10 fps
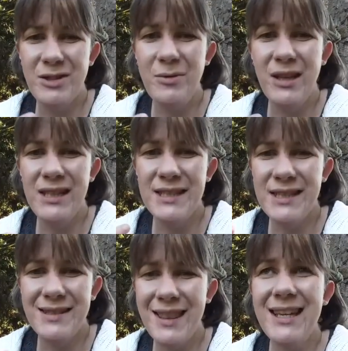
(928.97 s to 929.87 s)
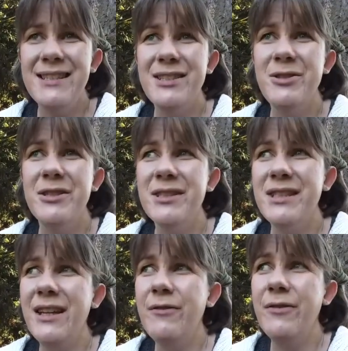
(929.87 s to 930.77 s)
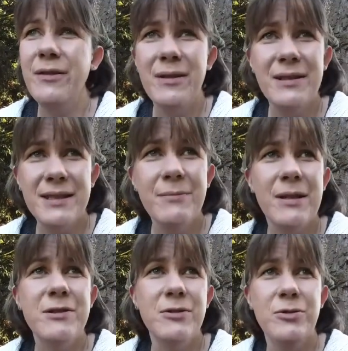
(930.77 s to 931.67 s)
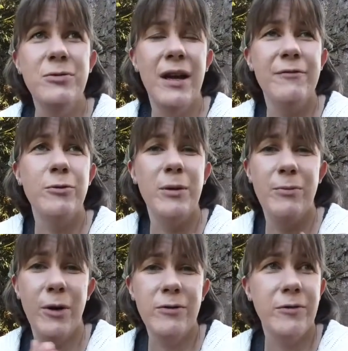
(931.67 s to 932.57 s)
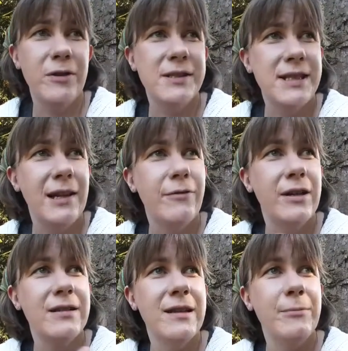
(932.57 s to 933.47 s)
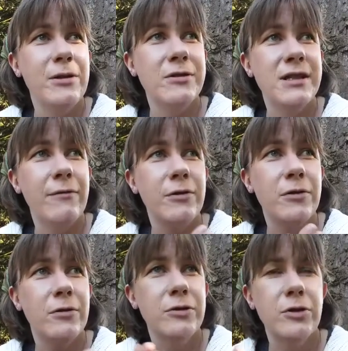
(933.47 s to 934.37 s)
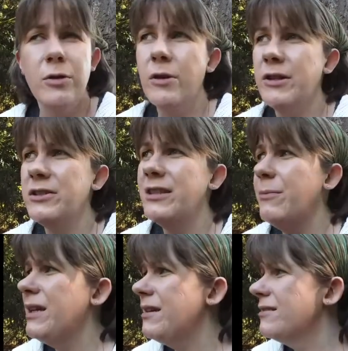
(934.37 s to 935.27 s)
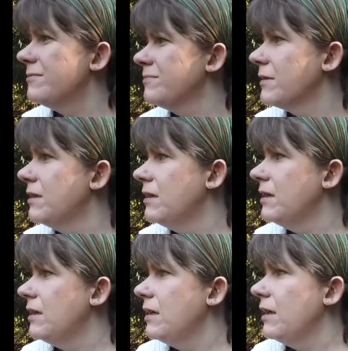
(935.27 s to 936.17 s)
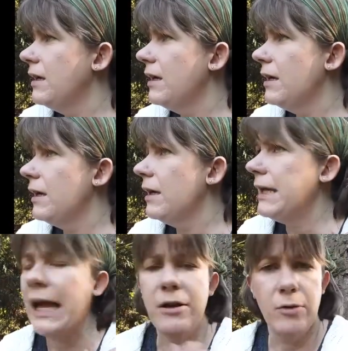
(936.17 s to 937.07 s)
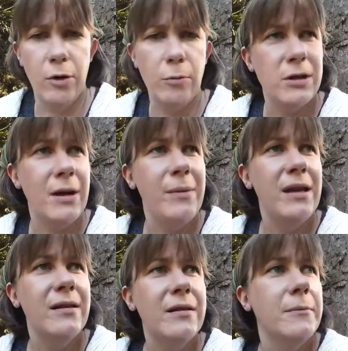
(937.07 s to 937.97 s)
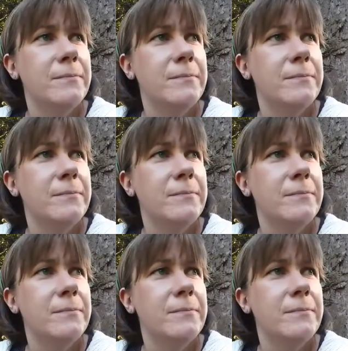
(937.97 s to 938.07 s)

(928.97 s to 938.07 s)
do these things to yourself. Sometimes you do have to be proud of yourself and tapping yourself on your own shoulder on a tapping. Yeah, you know what I mean.